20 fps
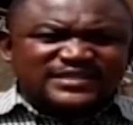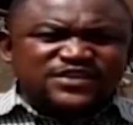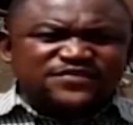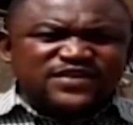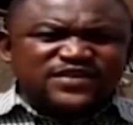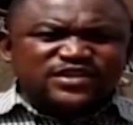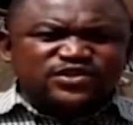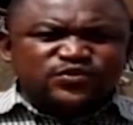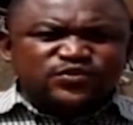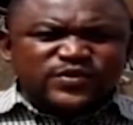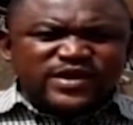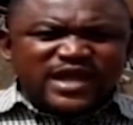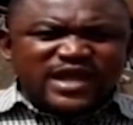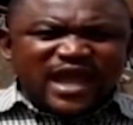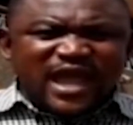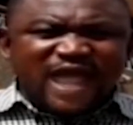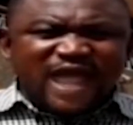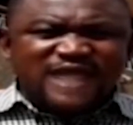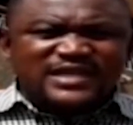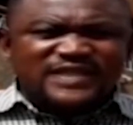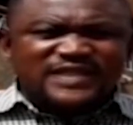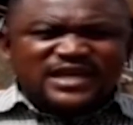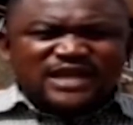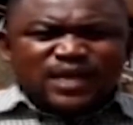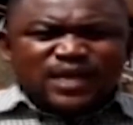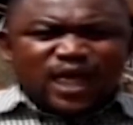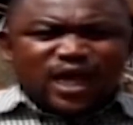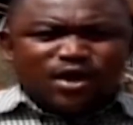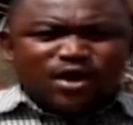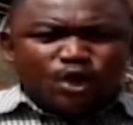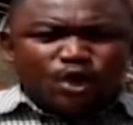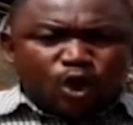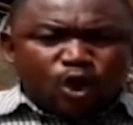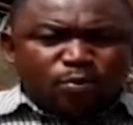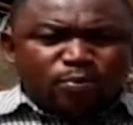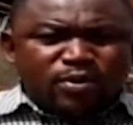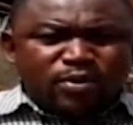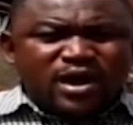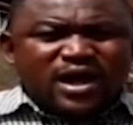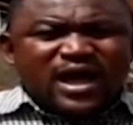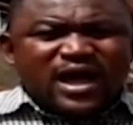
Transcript: TV3 and their hope